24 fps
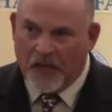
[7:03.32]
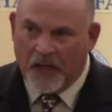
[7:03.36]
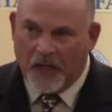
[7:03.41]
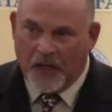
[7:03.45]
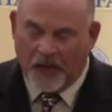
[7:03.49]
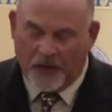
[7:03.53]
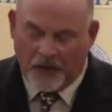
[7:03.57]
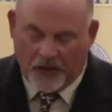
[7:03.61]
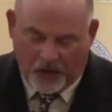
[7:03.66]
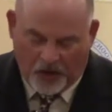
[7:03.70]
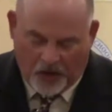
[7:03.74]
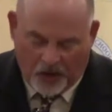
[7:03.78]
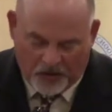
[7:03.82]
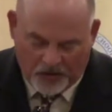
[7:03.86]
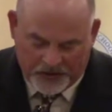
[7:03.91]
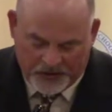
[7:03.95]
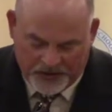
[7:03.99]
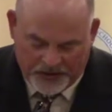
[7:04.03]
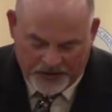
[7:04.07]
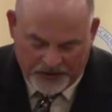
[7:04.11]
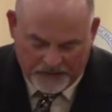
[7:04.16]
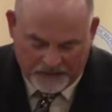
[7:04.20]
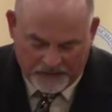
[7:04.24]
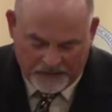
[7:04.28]
In
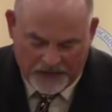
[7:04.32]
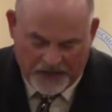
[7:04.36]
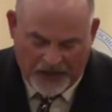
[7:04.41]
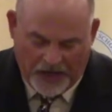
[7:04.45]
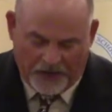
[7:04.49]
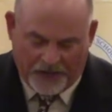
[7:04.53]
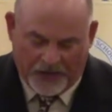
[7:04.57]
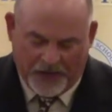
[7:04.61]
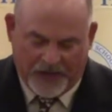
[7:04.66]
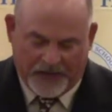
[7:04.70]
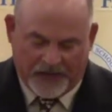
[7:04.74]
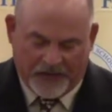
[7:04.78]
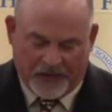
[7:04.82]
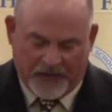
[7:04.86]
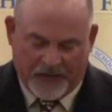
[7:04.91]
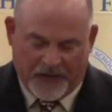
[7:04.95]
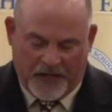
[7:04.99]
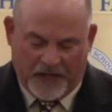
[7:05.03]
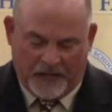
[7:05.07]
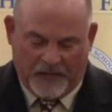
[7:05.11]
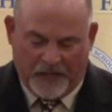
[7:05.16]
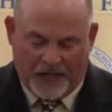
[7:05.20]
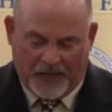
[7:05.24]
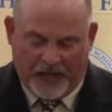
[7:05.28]
closing, I would like to
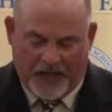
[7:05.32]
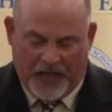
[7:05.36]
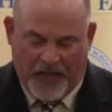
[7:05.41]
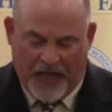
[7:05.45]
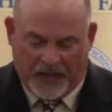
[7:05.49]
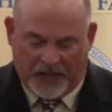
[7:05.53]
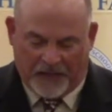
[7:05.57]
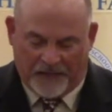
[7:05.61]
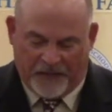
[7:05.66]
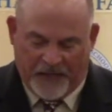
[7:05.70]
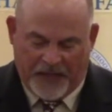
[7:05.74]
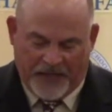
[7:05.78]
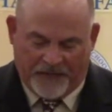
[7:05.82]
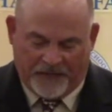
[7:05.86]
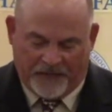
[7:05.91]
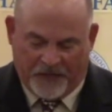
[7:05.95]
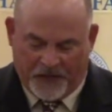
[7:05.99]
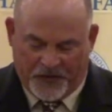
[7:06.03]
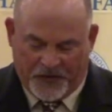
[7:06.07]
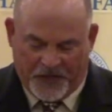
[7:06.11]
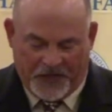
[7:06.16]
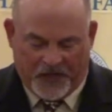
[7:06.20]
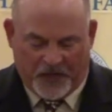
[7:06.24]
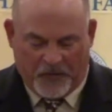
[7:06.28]
thank Bill Hollenbeck
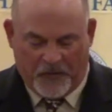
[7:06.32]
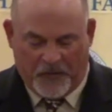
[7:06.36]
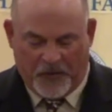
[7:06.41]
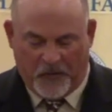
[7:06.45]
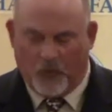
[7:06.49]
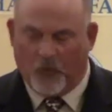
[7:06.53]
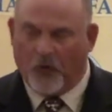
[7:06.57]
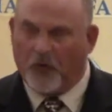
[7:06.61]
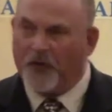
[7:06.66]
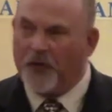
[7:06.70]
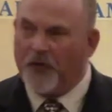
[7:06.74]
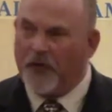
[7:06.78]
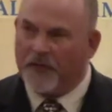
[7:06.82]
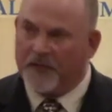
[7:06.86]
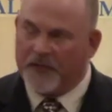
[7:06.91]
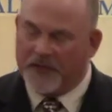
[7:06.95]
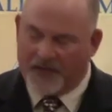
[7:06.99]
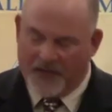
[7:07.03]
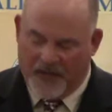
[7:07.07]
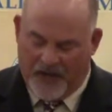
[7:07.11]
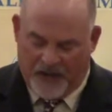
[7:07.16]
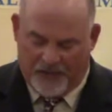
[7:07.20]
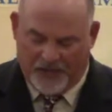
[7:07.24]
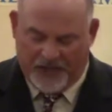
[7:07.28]
for thinking me worthy of
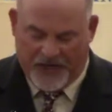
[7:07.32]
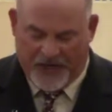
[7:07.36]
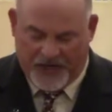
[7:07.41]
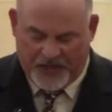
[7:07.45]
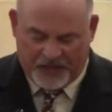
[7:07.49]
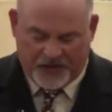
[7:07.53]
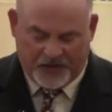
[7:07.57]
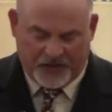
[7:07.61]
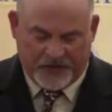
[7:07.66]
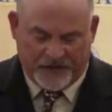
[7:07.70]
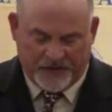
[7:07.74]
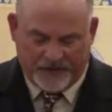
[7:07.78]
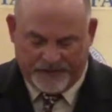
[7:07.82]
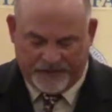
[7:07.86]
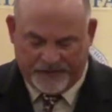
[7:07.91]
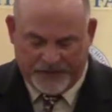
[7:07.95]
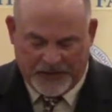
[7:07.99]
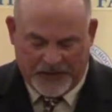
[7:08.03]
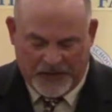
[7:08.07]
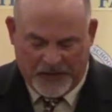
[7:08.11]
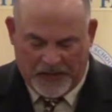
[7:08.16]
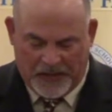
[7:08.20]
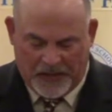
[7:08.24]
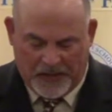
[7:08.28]
his
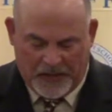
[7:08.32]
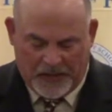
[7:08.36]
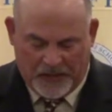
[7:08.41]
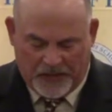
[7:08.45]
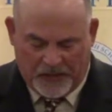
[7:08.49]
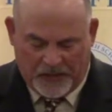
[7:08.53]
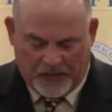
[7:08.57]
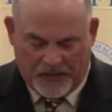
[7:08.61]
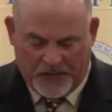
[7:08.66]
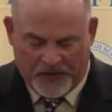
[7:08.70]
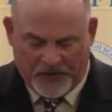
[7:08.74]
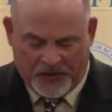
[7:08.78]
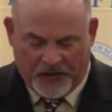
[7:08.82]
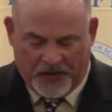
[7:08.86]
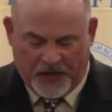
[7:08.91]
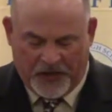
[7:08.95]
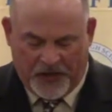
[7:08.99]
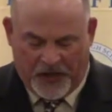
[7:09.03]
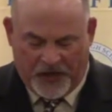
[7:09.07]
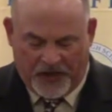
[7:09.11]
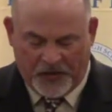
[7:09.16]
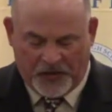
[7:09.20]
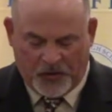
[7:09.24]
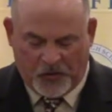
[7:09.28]
nomination, the
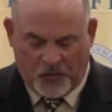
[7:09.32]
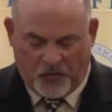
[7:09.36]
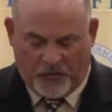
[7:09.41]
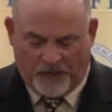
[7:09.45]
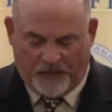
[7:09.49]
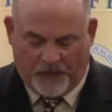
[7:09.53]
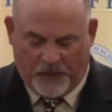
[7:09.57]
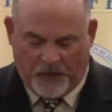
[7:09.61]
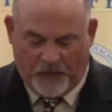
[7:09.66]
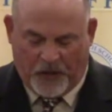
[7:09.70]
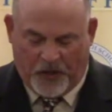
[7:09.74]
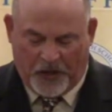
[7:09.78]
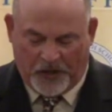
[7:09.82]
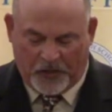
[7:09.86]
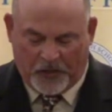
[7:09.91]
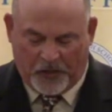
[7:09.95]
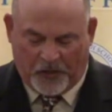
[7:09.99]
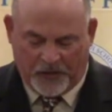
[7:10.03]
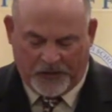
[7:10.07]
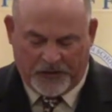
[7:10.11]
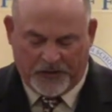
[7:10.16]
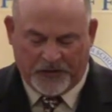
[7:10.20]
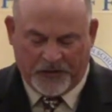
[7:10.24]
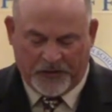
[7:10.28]
Michigan High School Football
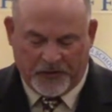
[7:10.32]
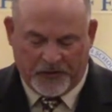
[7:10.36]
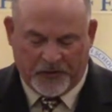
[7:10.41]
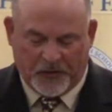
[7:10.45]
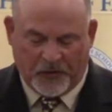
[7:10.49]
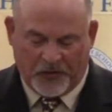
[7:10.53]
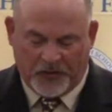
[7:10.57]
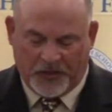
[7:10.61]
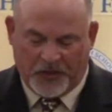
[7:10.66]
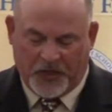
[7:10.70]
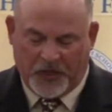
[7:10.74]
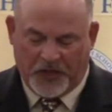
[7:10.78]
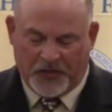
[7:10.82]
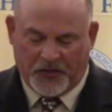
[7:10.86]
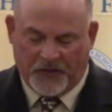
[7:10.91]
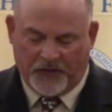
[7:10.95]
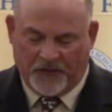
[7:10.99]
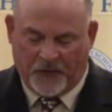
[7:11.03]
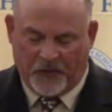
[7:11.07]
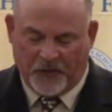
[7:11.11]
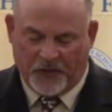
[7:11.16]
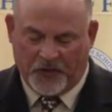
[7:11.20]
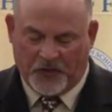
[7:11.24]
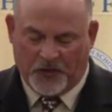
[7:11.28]
Coaches
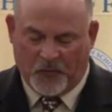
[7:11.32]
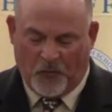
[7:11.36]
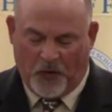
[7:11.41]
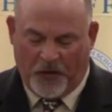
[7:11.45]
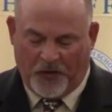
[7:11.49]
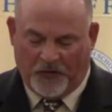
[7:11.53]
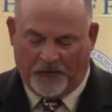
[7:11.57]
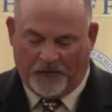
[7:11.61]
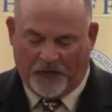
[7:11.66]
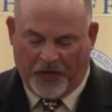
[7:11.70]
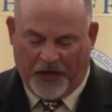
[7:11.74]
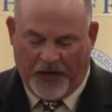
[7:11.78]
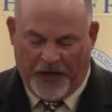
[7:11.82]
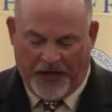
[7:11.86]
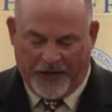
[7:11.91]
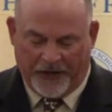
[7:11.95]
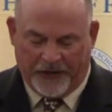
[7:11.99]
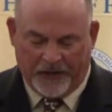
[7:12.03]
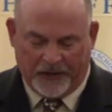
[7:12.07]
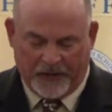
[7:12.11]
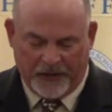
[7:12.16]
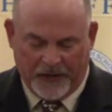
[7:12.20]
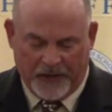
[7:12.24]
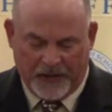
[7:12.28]
Association for this wonderful
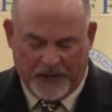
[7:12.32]
honor,